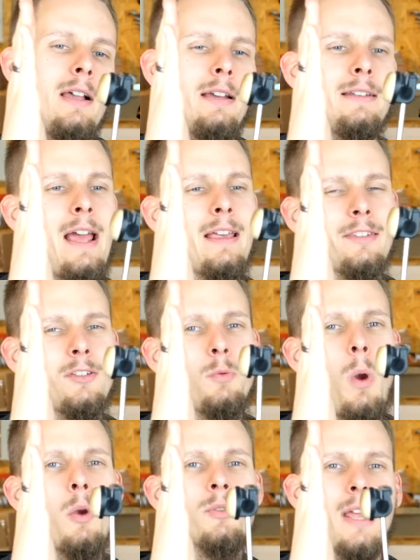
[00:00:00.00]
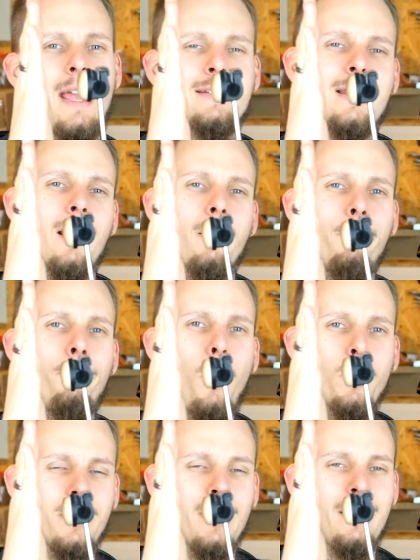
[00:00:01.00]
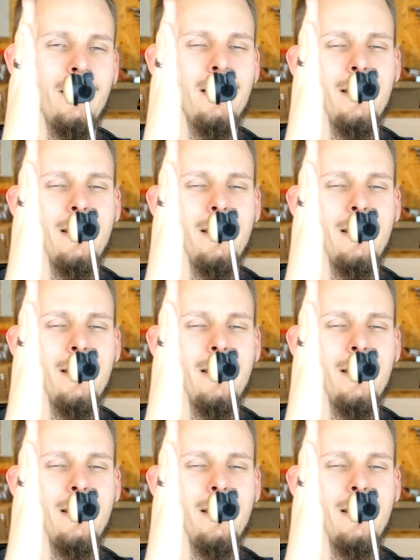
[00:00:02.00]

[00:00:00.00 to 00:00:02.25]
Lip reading: It has to rotate a little further